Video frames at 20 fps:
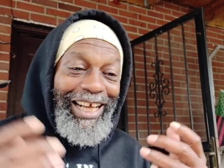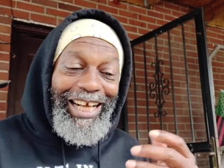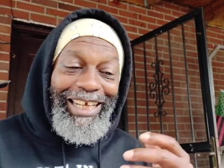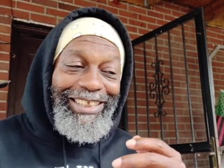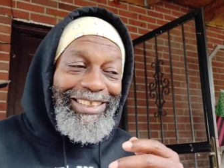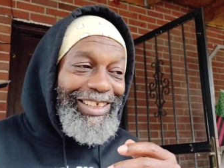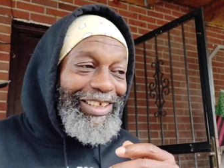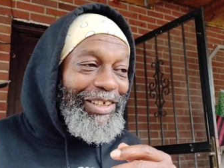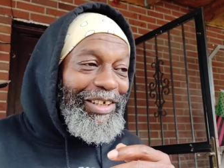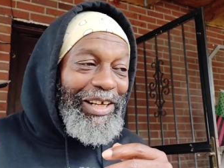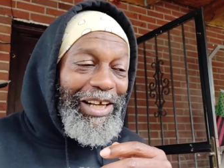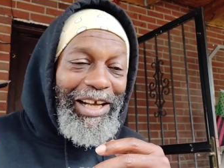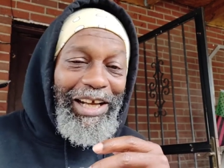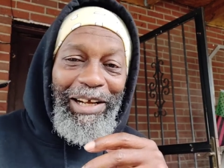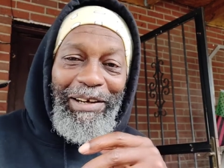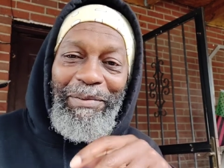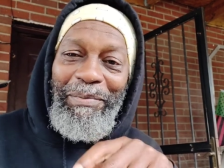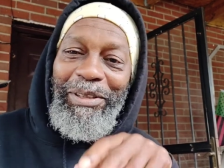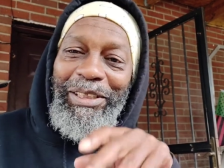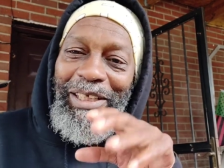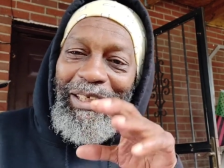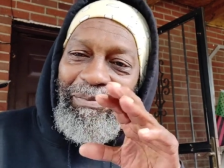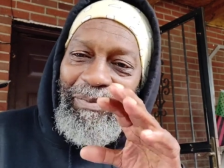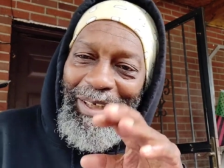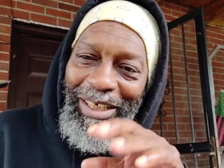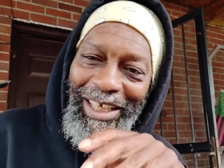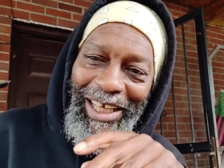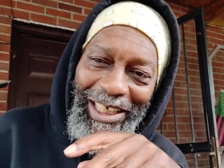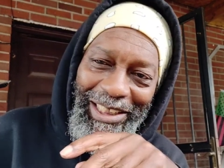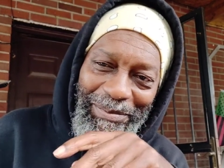I tell you, let me tell you my
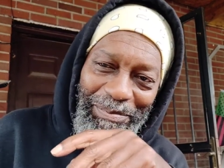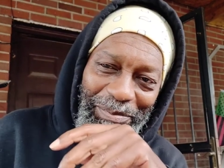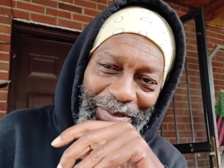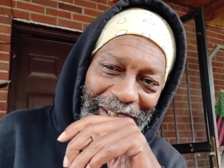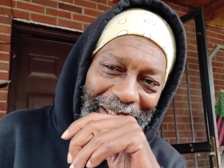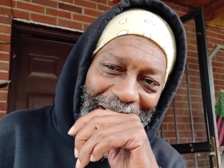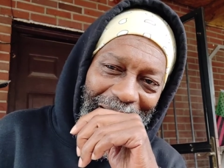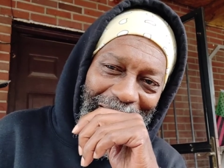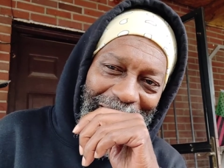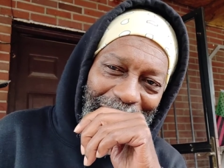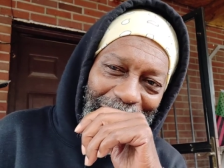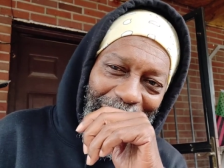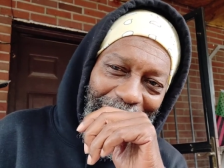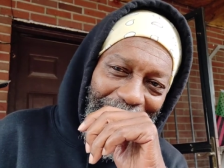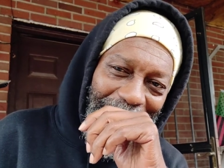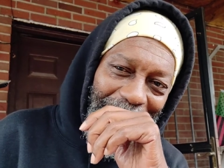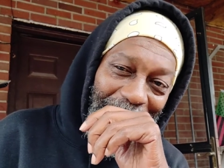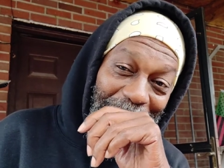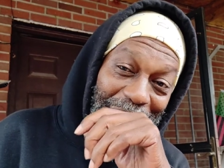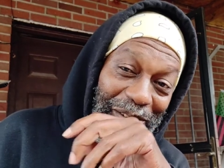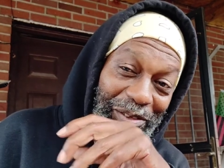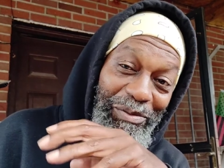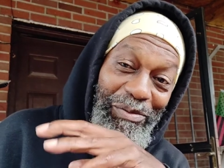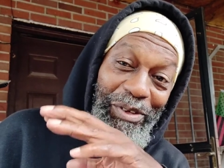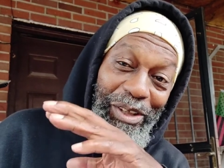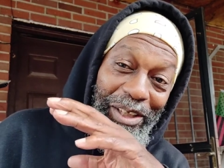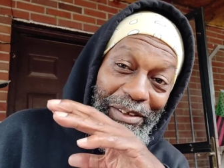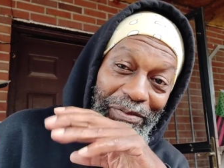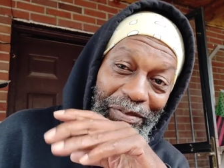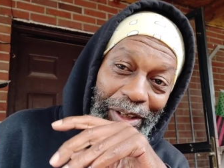last the last bully that was
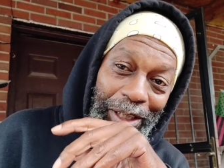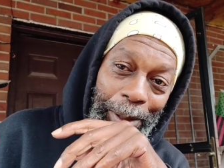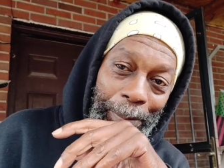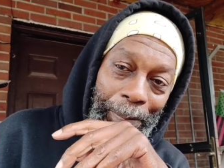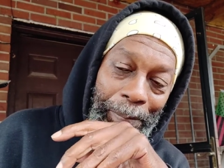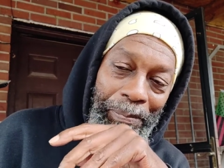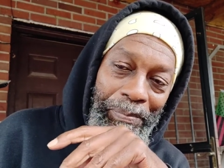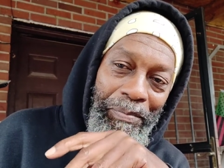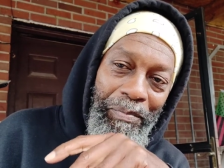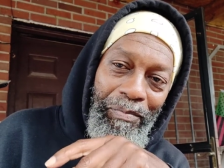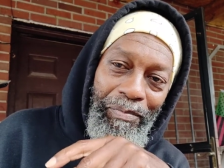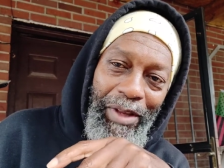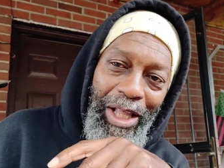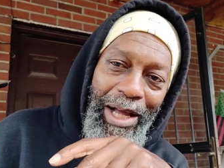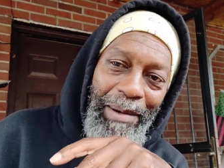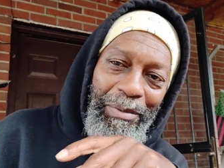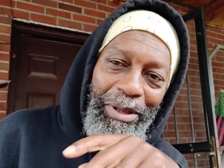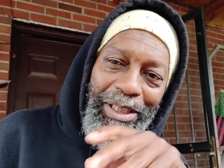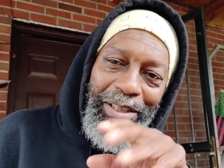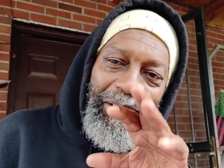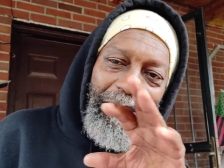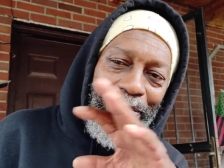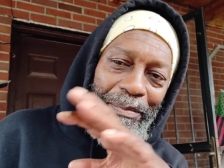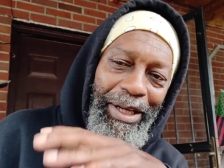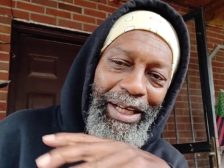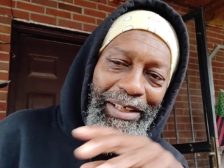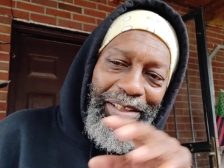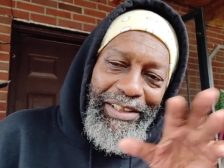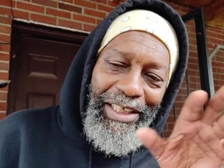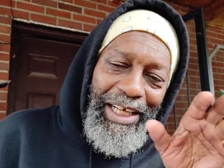really funny. I'm gonna leave the
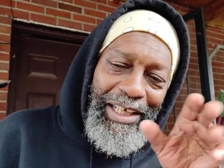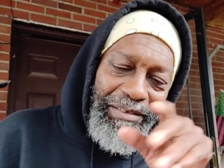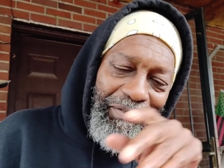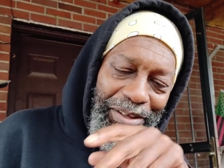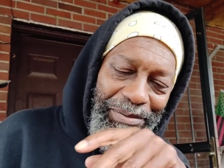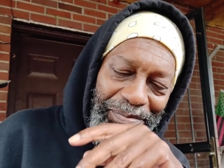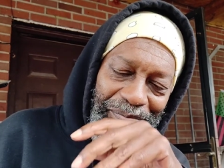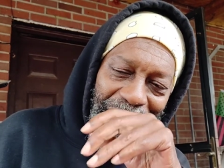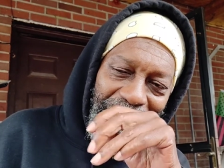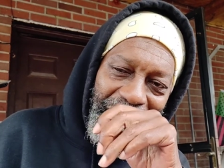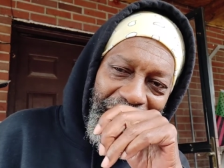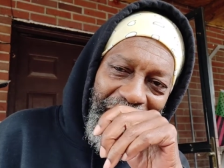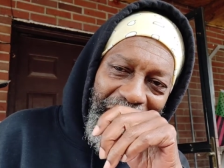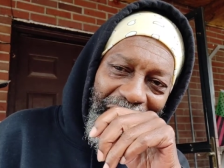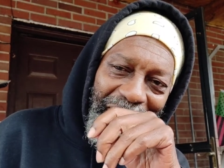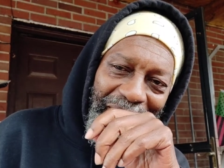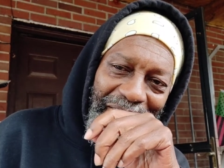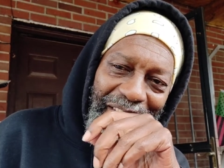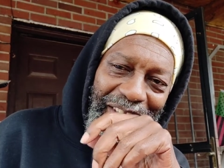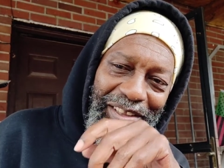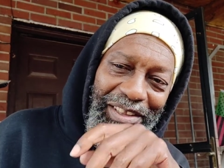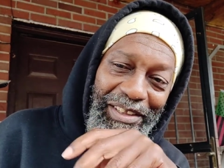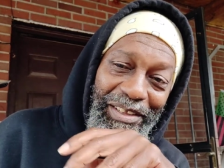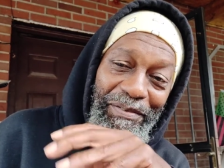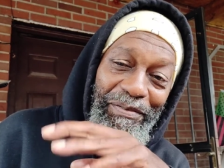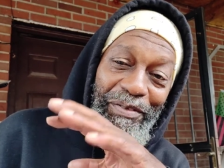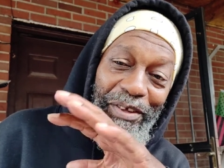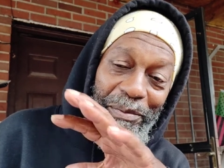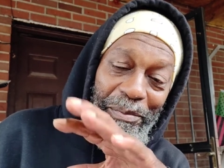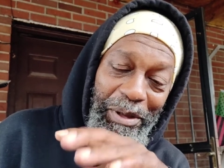males out of it. This is a
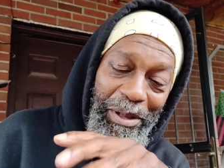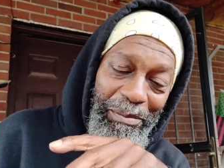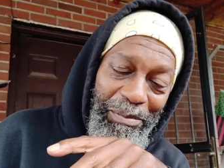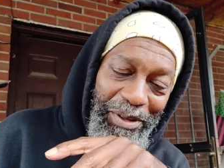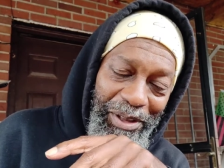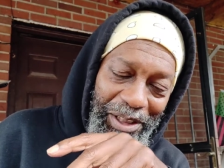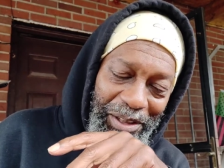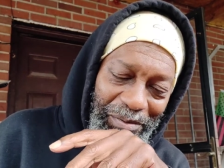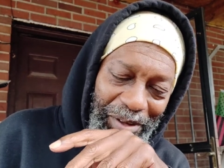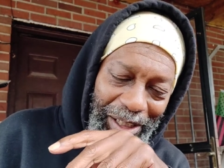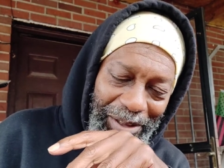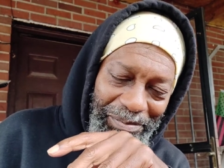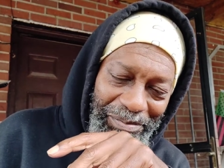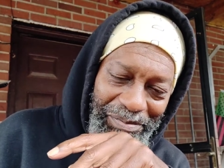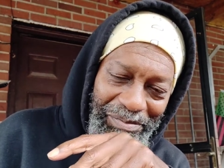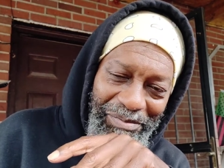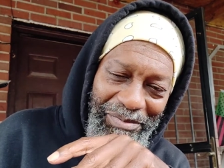female bully, right?